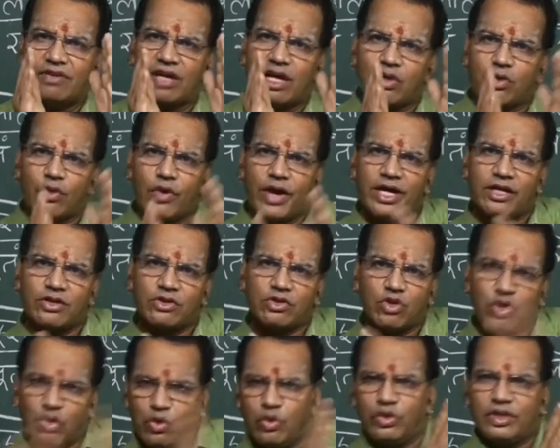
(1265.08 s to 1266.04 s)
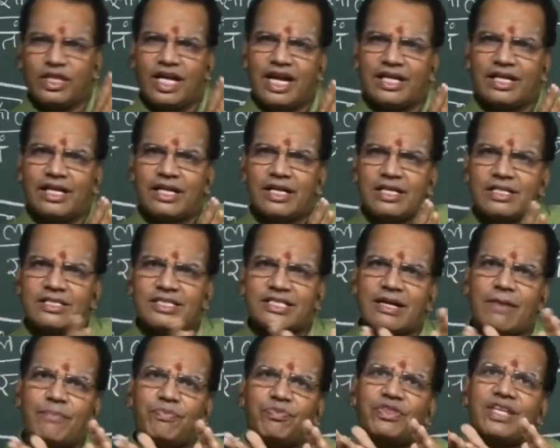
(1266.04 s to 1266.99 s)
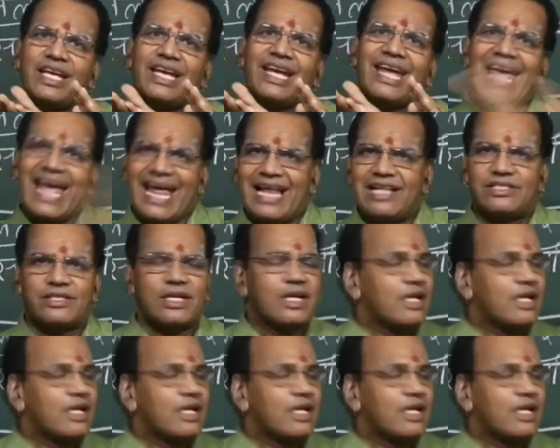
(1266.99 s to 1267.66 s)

we are going through that something else.